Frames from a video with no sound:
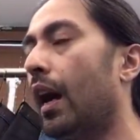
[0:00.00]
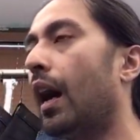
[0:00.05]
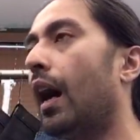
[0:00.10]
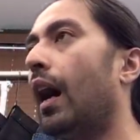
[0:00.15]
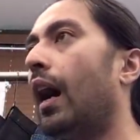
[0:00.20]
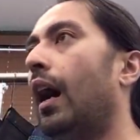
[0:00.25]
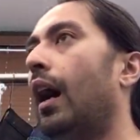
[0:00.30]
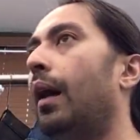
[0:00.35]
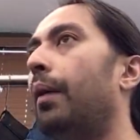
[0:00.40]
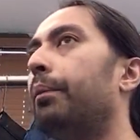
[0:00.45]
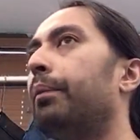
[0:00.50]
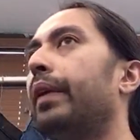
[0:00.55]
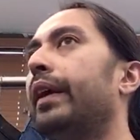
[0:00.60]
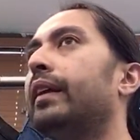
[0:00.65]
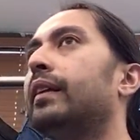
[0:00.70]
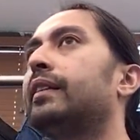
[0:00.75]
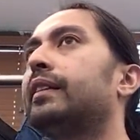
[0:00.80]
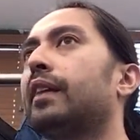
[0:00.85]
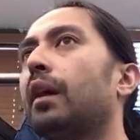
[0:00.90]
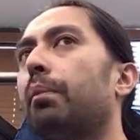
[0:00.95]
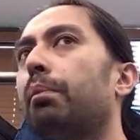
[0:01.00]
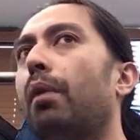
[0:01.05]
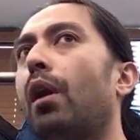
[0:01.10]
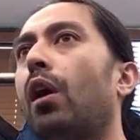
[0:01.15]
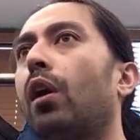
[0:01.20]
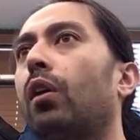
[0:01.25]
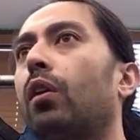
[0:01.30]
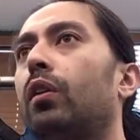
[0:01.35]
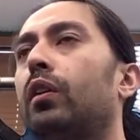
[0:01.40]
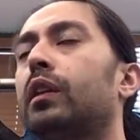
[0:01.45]
Um, in some
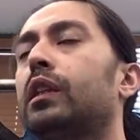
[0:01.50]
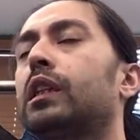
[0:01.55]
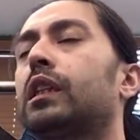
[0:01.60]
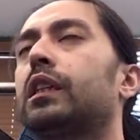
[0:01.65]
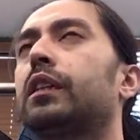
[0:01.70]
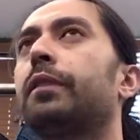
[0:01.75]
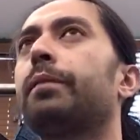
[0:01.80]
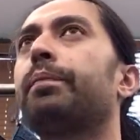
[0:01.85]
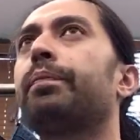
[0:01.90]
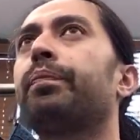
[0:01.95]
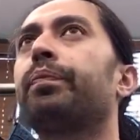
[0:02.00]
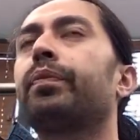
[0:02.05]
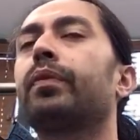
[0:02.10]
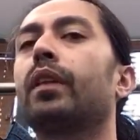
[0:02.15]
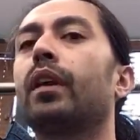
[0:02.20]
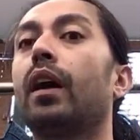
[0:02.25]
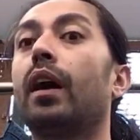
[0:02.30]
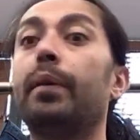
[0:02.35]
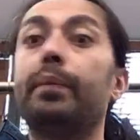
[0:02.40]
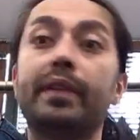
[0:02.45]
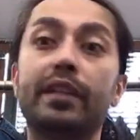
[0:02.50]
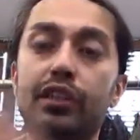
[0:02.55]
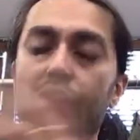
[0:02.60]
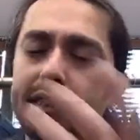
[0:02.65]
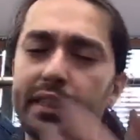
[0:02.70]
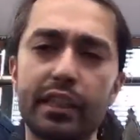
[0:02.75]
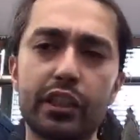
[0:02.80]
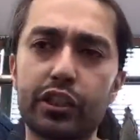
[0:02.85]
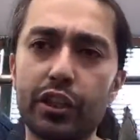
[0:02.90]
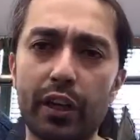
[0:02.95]
models, I mean,
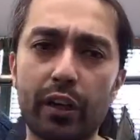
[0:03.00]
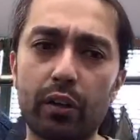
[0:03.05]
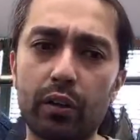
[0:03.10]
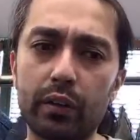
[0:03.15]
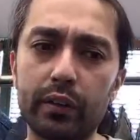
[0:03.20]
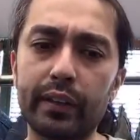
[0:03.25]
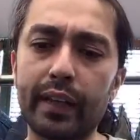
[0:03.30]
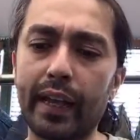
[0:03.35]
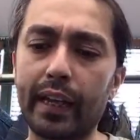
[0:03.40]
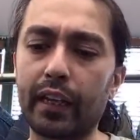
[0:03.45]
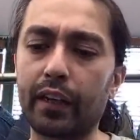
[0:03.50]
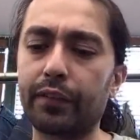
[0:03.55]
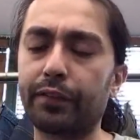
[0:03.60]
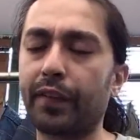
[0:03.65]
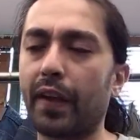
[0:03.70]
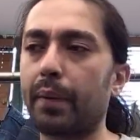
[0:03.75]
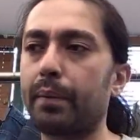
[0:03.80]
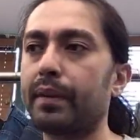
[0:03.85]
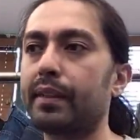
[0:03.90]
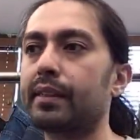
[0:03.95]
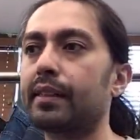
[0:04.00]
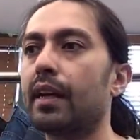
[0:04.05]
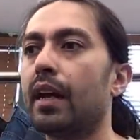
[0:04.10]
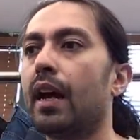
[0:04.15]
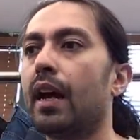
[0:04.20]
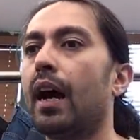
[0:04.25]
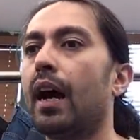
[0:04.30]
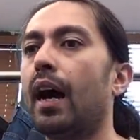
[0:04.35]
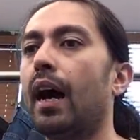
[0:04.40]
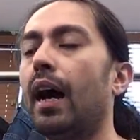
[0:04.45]
just in general, naked and famous,
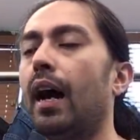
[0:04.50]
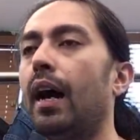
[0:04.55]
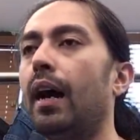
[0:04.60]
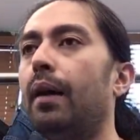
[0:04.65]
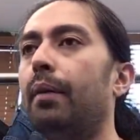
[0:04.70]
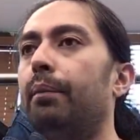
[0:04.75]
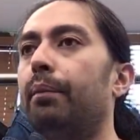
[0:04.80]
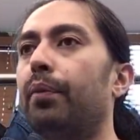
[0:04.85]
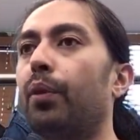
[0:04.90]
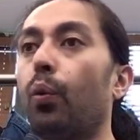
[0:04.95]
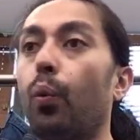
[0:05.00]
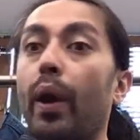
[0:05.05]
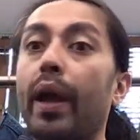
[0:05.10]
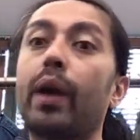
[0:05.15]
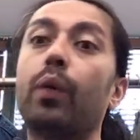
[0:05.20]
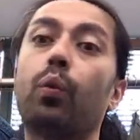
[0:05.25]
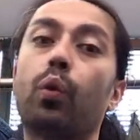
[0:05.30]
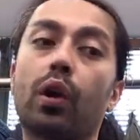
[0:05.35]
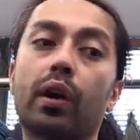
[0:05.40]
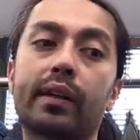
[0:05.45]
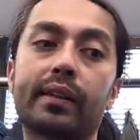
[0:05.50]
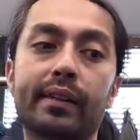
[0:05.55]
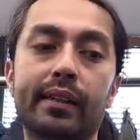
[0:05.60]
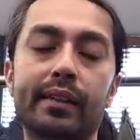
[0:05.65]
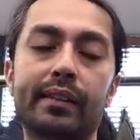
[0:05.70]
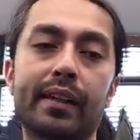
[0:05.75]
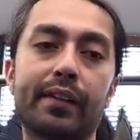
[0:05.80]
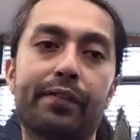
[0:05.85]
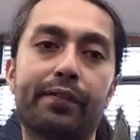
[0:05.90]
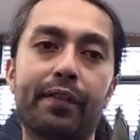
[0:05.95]
um, the way it works
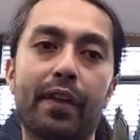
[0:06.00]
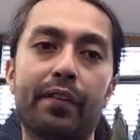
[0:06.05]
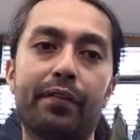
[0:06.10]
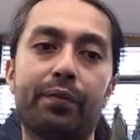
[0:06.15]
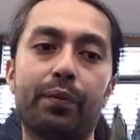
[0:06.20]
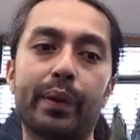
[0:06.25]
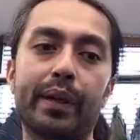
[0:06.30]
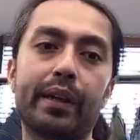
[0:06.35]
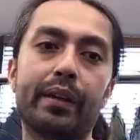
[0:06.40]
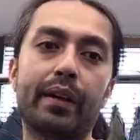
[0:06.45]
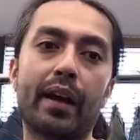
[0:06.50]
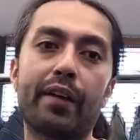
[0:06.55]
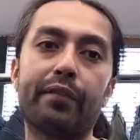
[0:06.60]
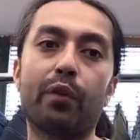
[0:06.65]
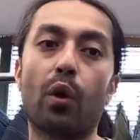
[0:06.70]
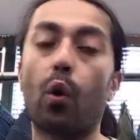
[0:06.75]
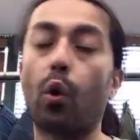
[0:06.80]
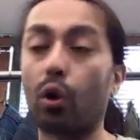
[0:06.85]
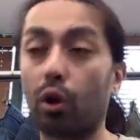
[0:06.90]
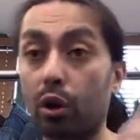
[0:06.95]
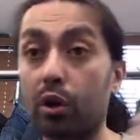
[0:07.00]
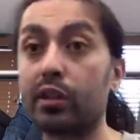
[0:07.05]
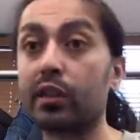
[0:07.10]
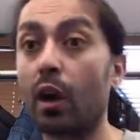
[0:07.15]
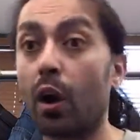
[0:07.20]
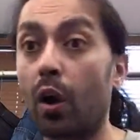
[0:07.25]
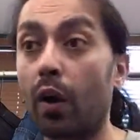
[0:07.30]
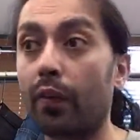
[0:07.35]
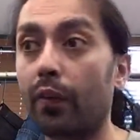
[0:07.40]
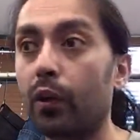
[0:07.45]
is if, if we have orders
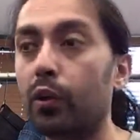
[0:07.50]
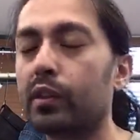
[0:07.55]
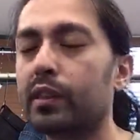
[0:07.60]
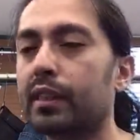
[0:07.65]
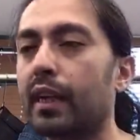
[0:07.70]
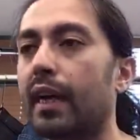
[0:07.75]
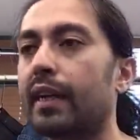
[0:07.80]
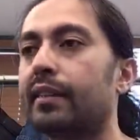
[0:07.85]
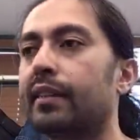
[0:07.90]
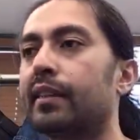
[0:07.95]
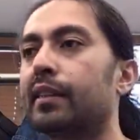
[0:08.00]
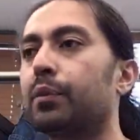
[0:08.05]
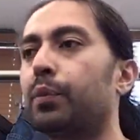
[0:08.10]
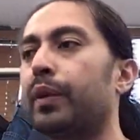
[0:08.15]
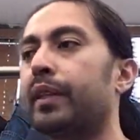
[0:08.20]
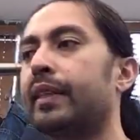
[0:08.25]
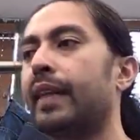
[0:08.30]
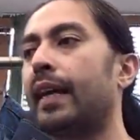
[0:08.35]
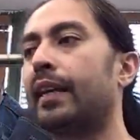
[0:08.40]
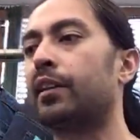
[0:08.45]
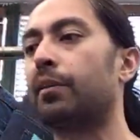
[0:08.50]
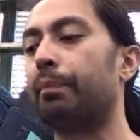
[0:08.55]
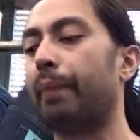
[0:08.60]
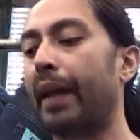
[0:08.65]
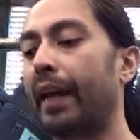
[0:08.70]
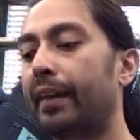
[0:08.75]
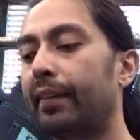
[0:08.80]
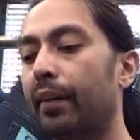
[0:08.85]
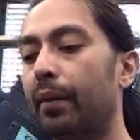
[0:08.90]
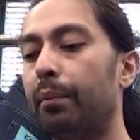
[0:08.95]
on those sizes, we tend to
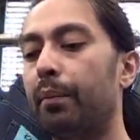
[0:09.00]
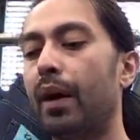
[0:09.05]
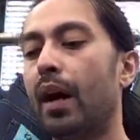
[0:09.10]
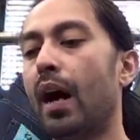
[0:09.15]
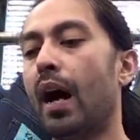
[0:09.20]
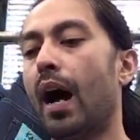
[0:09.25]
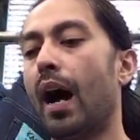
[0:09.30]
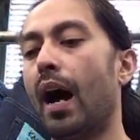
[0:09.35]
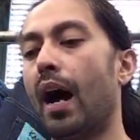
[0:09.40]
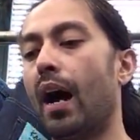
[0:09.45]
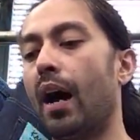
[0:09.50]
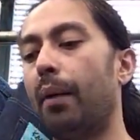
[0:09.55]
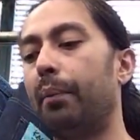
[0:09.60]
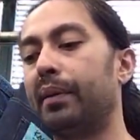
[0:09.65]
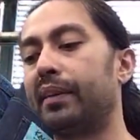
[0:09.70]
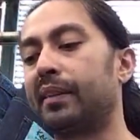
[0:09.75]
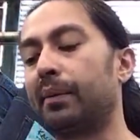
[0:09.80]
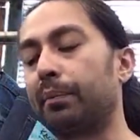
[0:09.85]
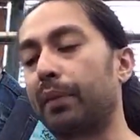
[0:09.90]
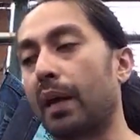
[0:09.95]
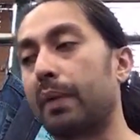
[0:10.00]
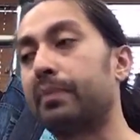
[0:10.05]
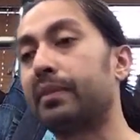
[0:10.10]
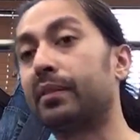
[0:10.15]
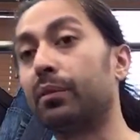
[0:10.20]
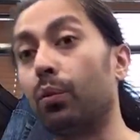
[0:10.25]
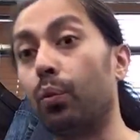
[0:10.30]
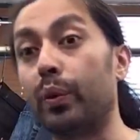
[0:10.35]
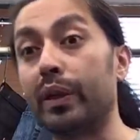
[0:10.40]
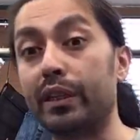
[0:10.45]
make them, uh, but sometimes
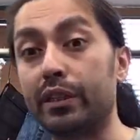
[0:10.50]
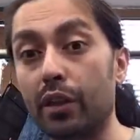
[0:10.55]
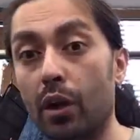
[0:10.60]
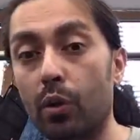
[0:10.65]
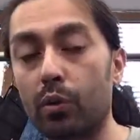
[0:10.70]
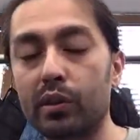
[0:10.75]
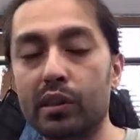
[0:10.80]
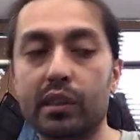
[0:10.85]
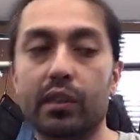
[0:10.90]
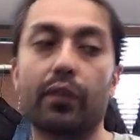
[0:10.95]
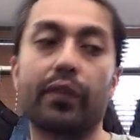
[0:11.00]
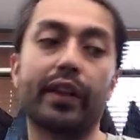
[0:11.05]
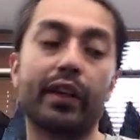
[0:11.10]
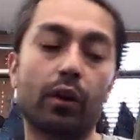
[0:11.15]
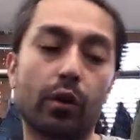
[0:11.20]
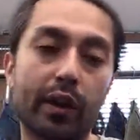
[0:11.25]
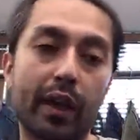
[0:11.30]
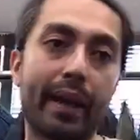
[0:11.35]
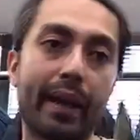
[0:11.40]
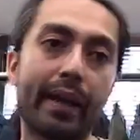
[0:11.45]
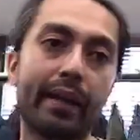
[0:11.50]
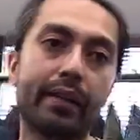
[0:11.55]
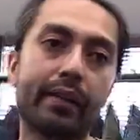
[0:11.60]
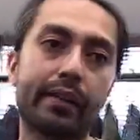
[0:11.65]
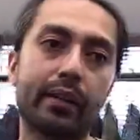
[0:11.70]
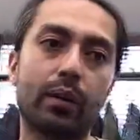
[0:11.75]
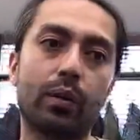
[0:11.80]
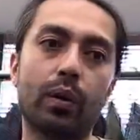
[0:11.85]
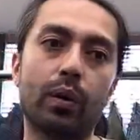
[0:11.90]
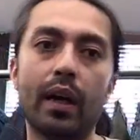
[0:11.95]
we don't, so they don't get made.
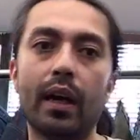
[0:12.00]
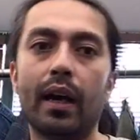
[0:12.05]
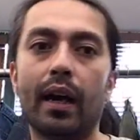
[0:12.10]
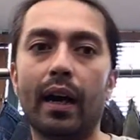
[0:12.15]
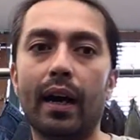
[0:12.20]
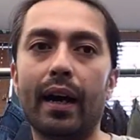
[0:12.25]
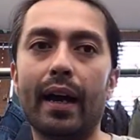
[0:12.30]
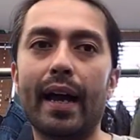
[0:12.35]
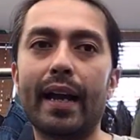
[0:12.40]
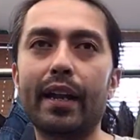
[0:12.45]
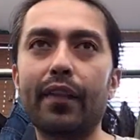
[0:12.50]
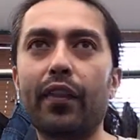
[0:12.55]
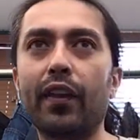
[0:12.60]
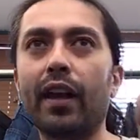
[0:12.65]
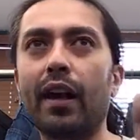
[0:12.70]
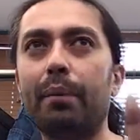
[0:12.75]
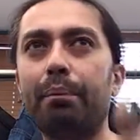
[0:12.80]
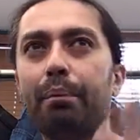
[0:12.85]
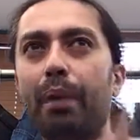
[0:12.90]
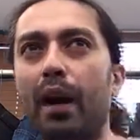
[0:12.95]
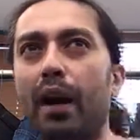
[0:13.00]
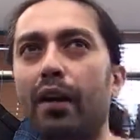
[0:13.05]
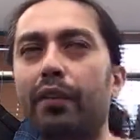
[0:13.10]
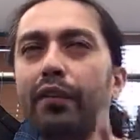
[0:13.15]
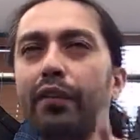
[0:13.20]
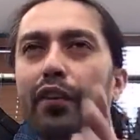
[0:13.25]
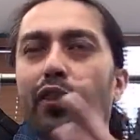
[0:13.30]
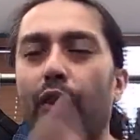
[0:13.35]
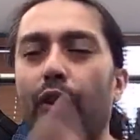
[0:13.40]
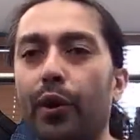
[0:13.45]
So uh, anything
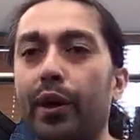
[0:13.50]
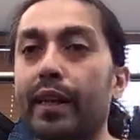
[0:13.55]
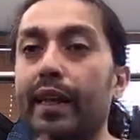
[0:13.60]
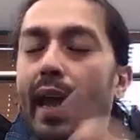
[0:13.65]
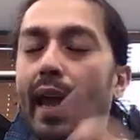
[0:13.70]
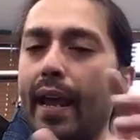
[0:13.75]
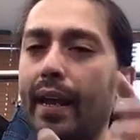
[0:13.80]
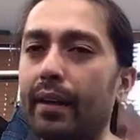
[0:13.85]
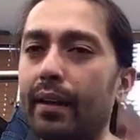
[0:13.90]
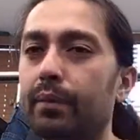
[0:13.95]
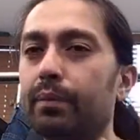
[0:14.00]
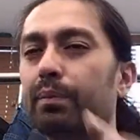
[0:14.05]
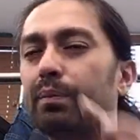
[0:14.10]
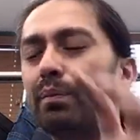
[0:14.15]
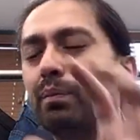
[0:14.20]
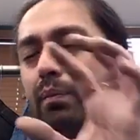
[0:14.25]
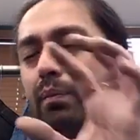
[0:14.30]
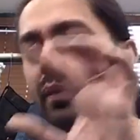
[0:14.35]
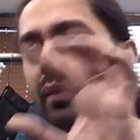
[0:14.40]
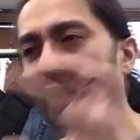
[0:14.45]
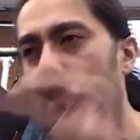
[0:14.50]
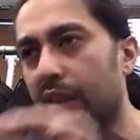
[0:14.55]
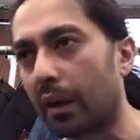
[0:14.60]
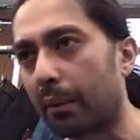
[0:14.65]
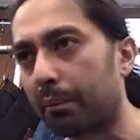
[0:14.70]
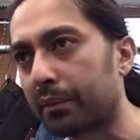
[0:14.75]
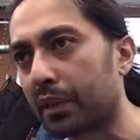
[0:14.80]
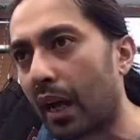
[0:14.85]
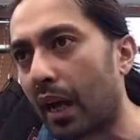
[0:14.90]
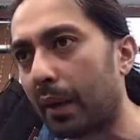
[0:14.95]
above a 38
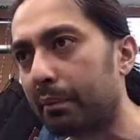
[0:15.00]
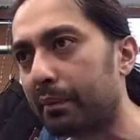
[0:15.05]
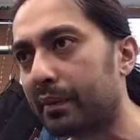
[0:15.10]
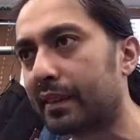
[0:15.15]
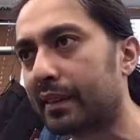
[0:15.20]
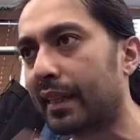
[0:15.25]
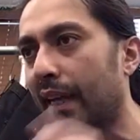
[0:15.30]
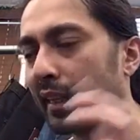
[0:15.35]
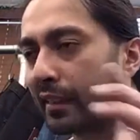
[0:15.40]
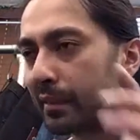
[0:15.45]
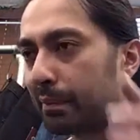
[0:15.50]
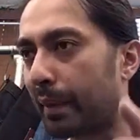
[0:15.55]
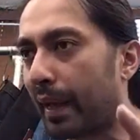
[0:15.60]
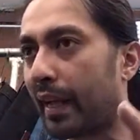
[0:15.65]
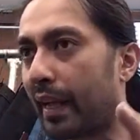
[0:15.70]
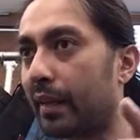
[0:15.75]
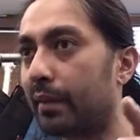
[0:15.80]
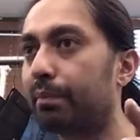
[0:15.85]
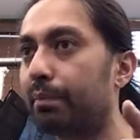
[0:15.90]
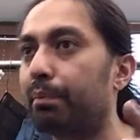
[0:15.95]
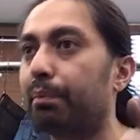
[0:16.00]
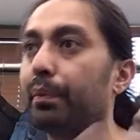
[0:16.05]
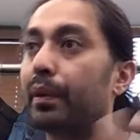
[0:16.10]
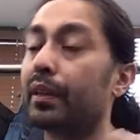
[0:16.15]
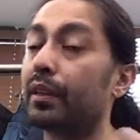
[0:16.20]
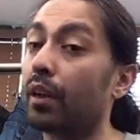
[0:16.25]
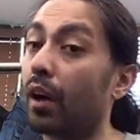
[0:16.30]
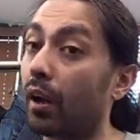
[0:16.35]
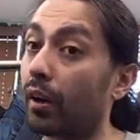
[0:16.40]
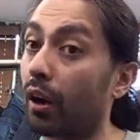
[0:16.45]
sometimes gets made,
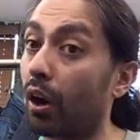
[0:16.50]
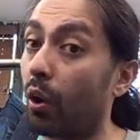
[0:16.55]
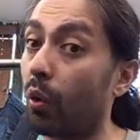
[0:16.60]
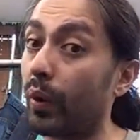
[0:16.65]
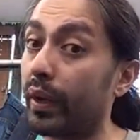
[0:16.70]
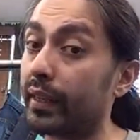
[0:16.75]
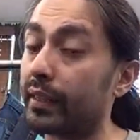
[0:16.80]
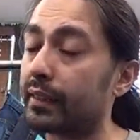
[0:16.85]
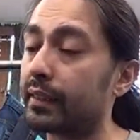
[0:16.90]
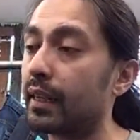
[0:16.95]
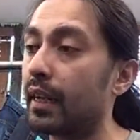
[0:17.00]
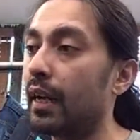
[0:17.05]
but not always.